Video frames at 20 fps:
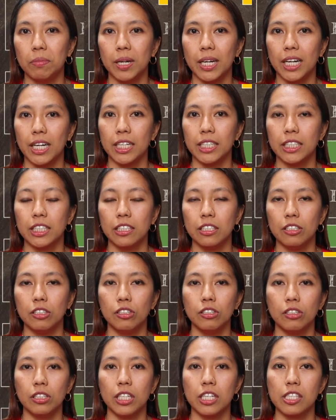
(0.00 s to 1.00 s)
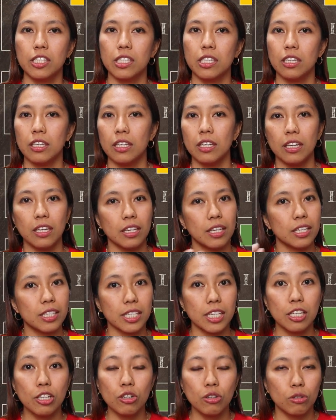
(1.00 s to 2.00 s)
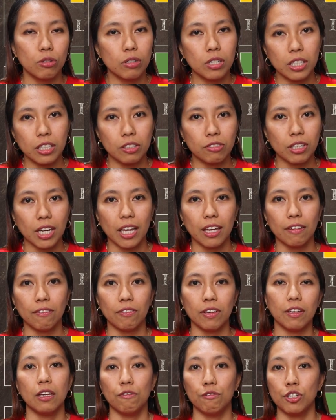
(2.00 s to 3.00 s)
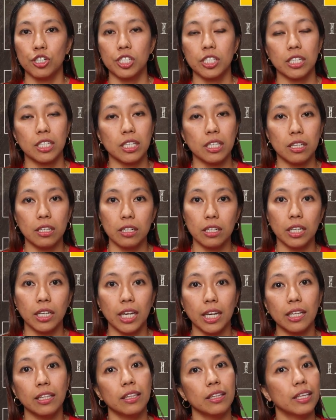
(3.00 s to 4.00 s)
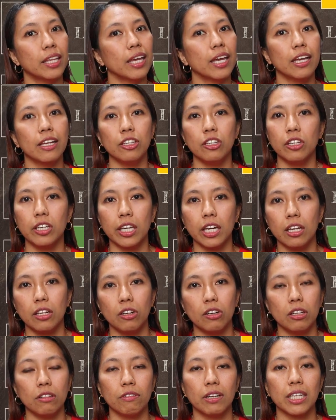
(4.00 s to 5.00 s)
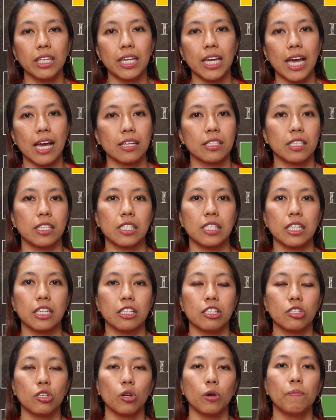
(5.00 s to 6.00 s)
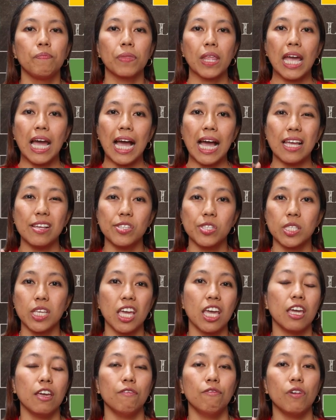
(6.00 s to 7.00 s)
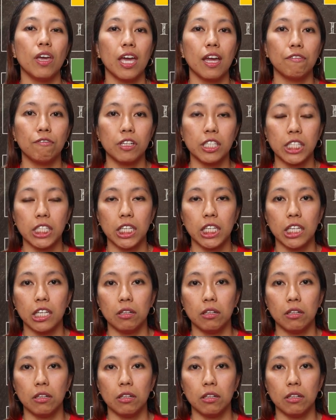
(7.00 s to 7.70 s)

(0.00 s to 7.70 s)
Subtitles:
but you know, it's in Google Drive. If there's an internet, then you can already access it. So I save everything